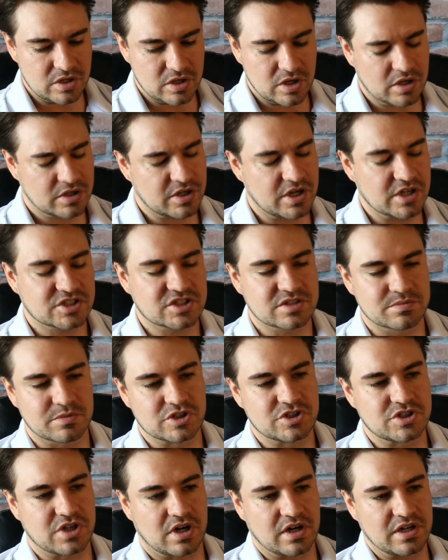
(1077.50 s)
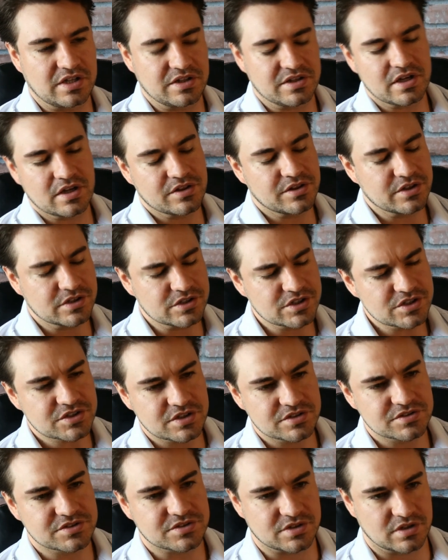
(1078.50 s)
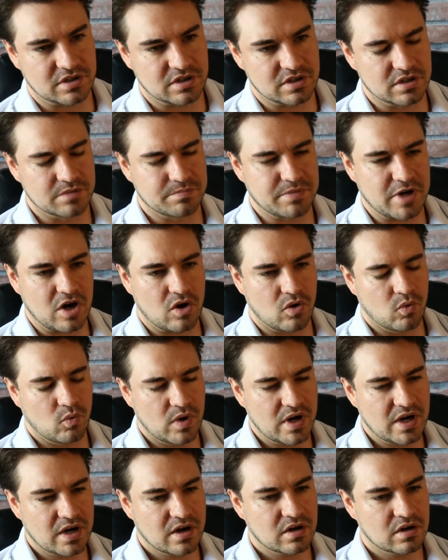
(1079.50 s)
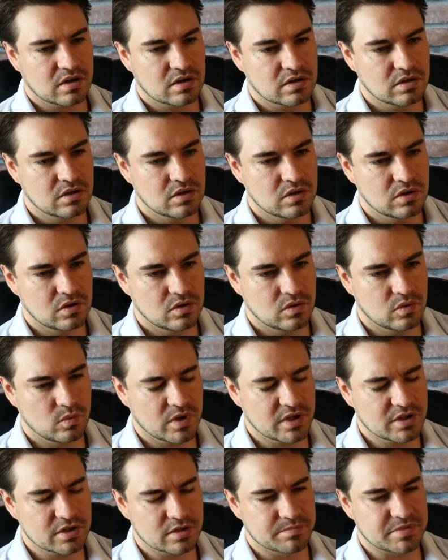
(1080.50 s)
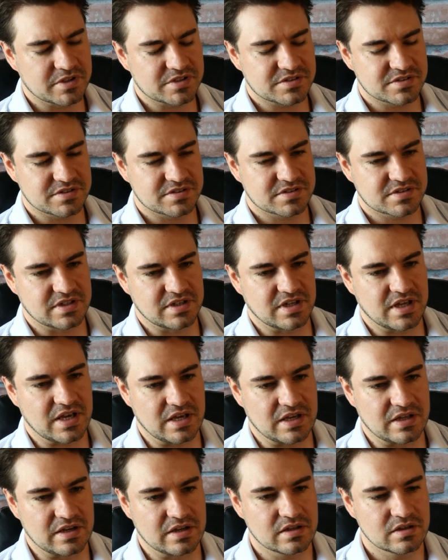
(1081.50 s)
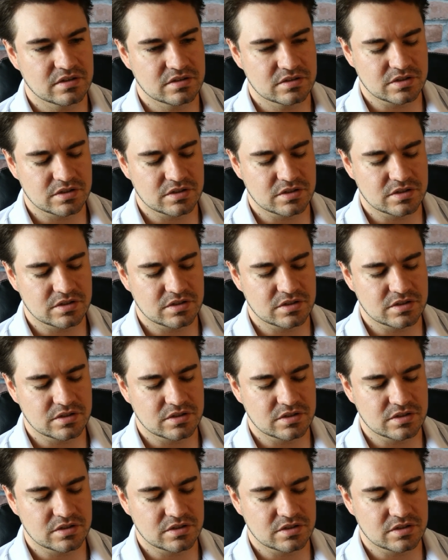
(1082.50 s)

A customer journey, they're just uncertain about where their business can head.